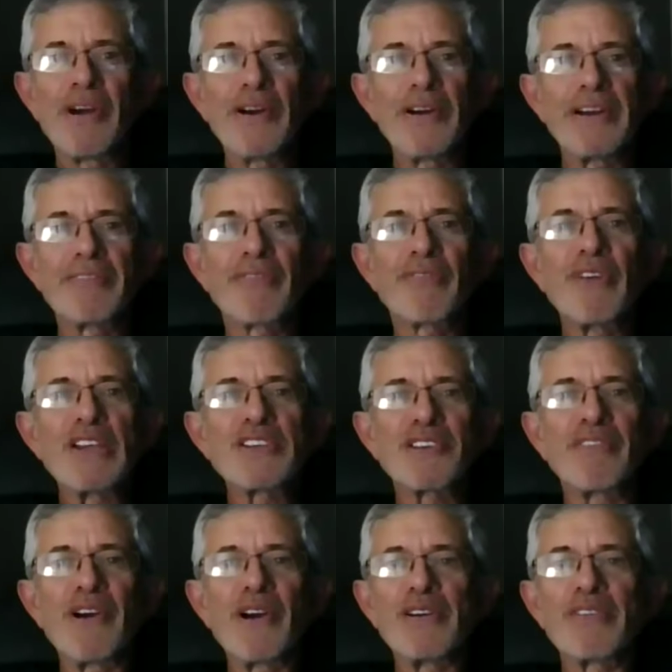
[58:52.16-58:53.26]
It's very,
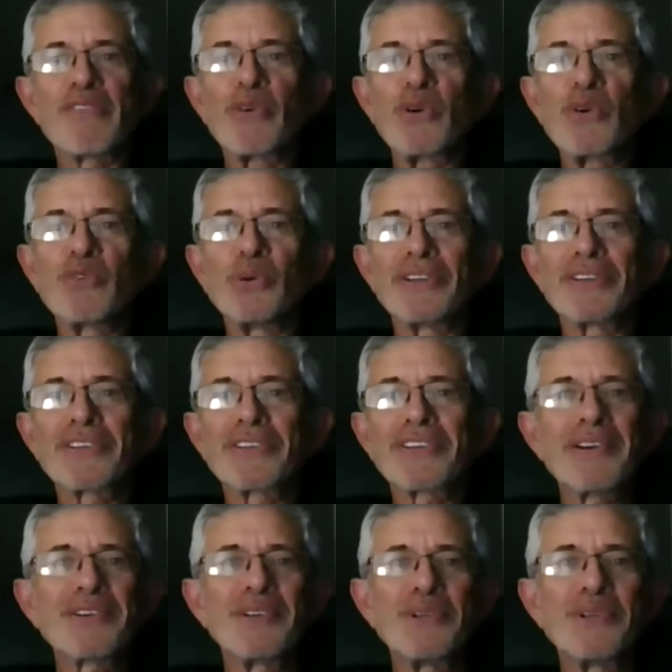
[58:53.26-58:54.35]
it's a very fruitful
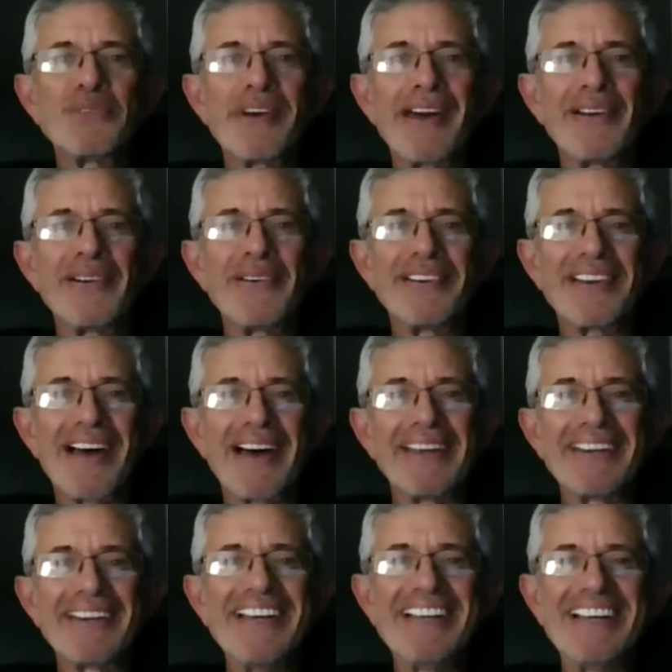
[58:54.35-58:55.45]
discussion you had here
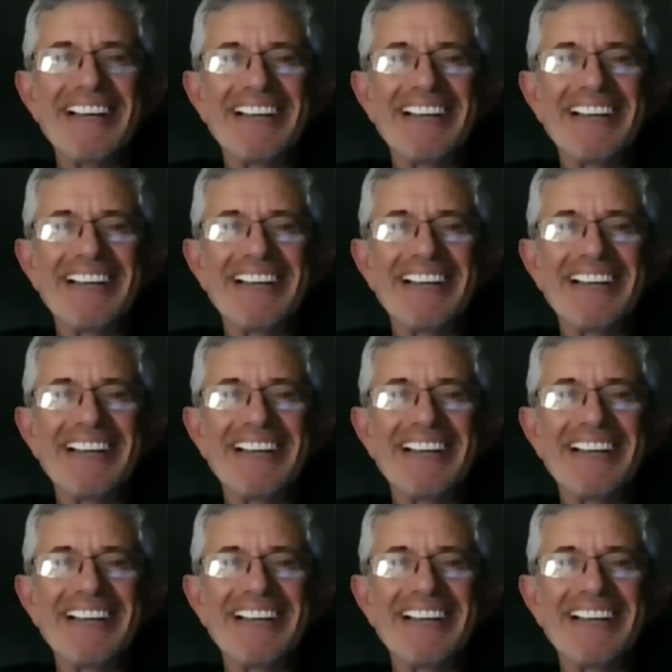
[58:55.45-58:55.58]
tonight.